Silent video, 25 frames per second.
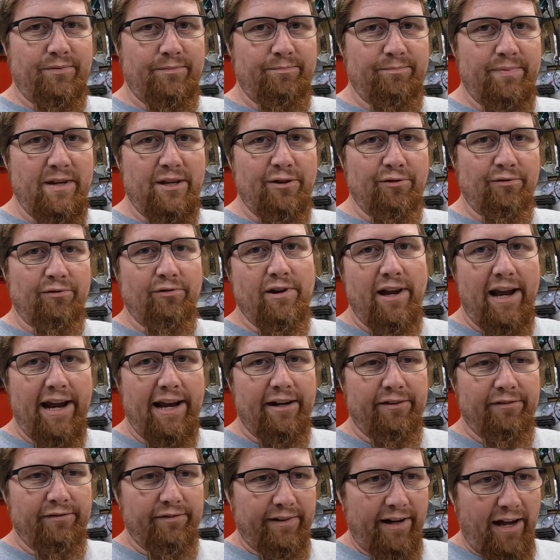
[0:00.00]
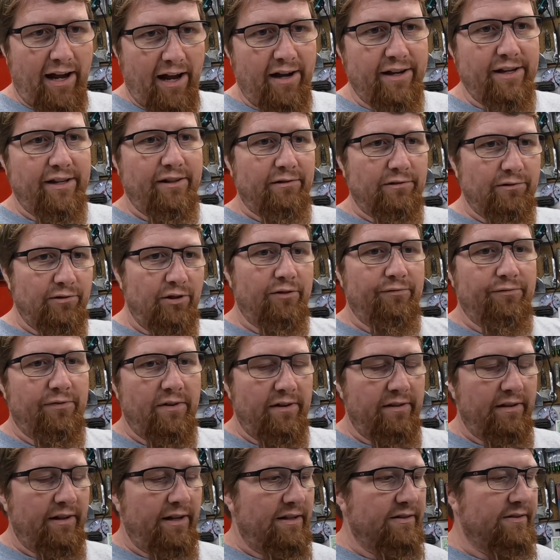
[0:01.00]
be creative on how you look for
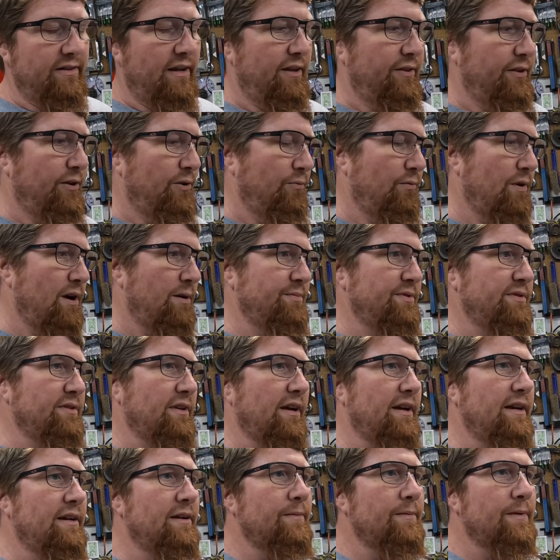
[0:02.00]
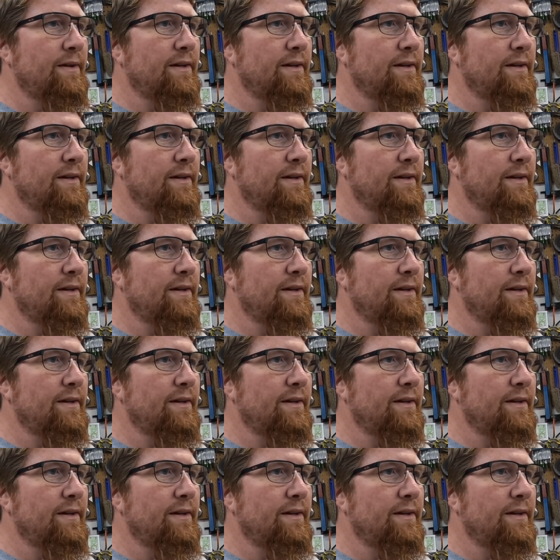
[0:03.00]
things on their website.